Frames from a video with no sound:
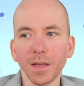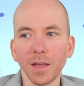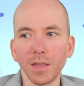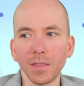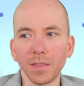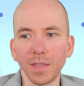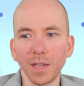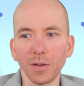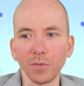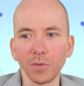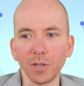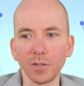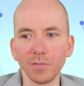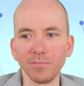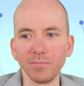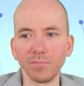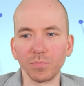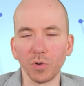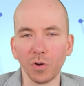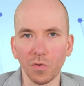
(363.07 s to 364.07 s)

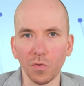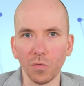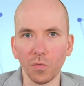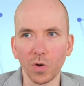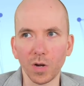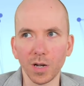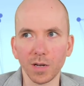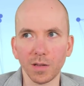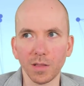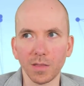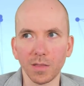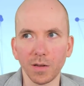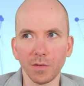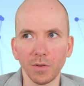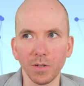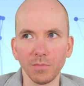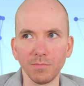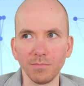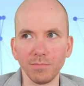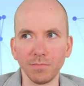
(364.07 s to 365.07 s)
Ethereum proof of work, and
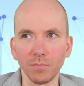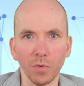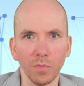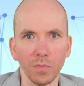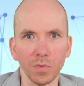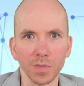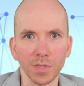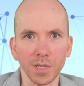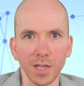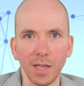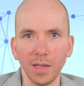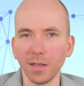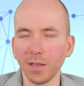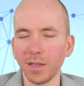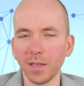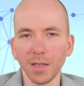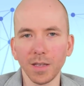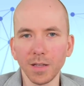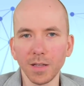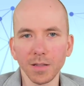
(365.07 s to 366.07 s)
Ethereum proof of stake.
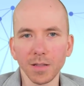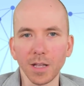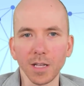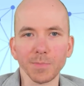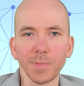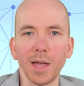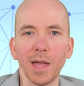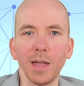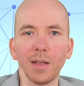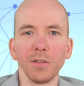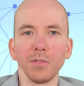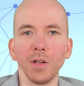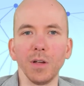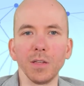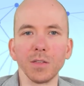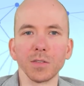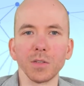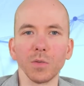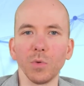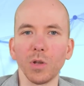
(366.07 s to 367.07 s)
That's bad,
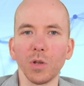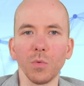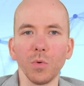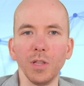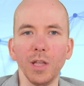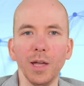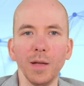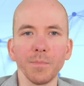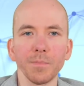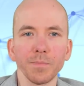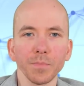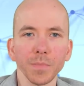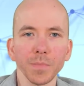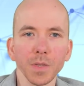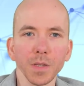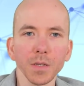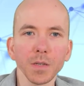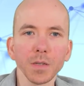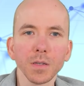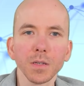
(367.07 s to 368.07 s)
right? So we don't want that.
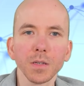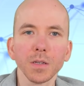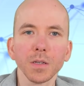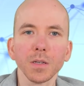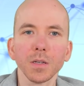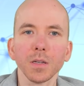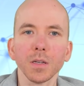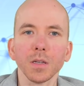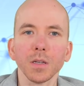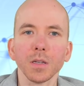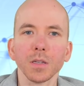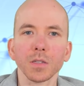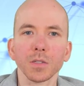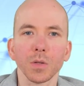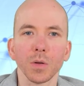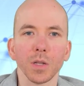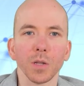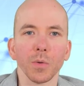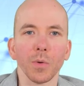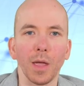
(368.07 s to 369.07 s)

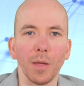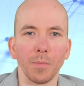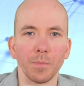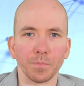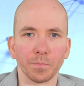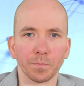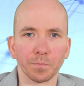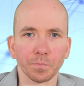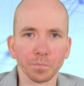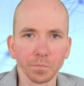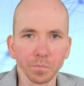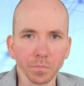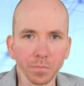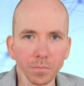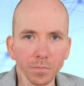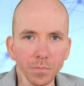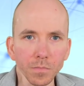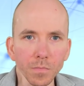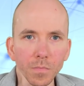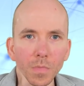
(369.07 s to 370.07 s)
So anyway,
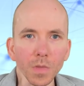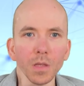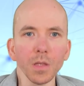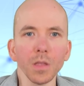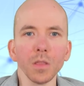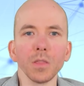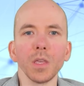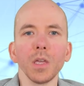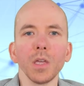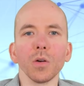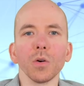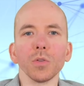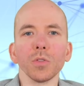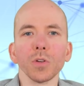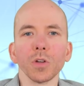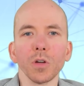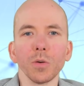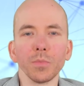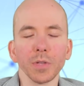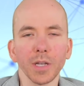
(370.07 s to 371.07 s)
the
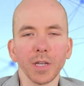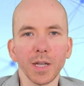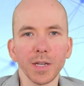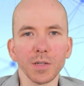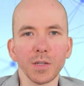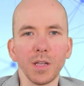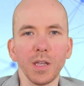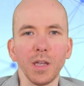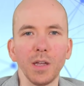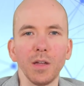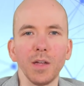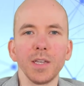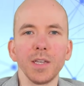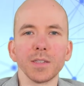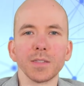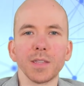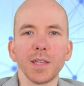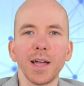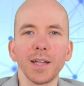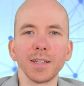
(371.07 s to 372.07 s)
other complication here
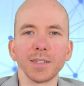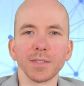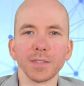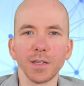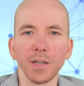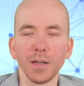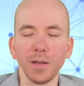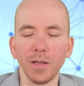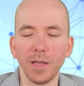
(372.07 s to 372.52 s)
is that